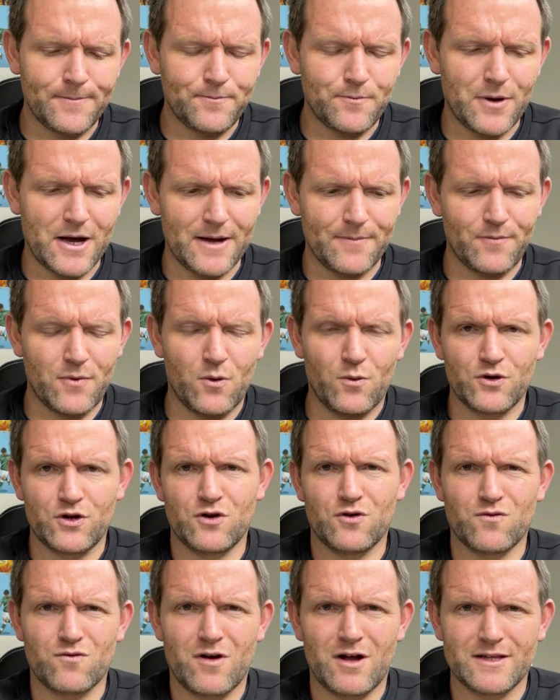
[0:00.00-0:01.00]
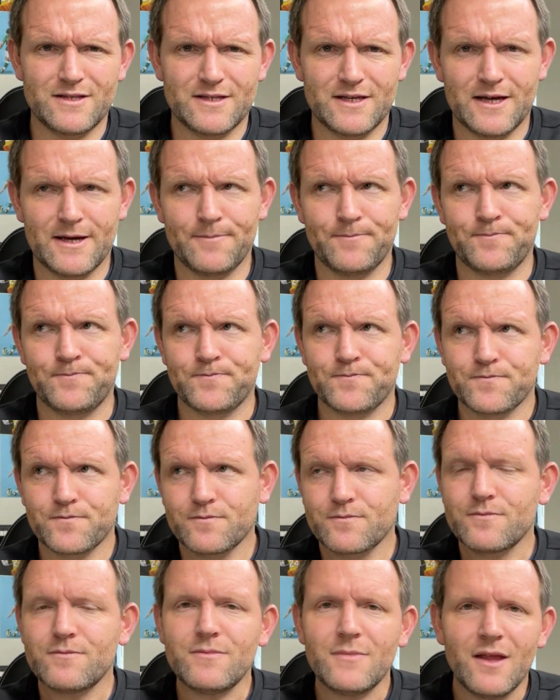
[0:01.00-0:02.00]
but I want you to write down,
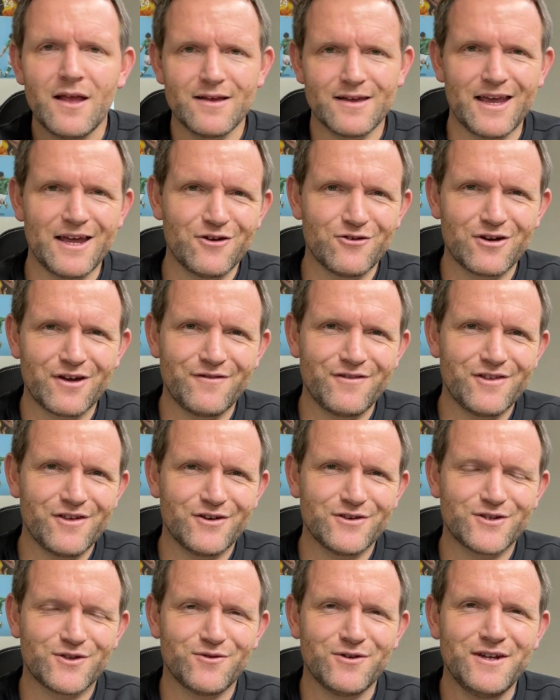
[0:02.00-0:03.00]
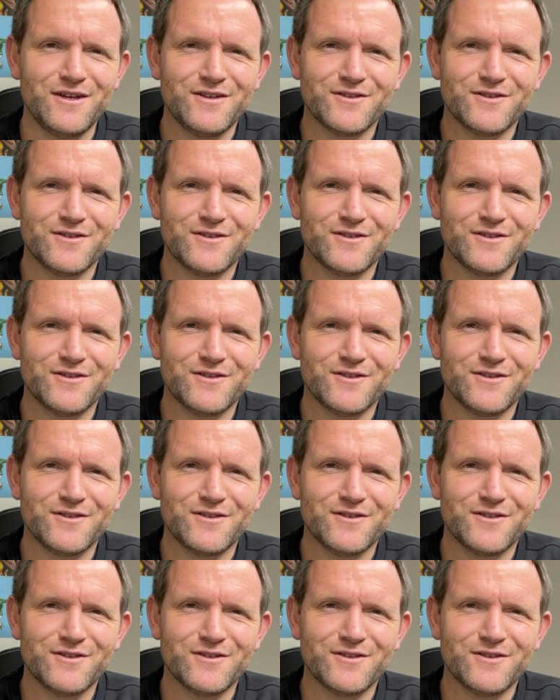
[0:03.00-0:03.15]
again, I'll give you those 3.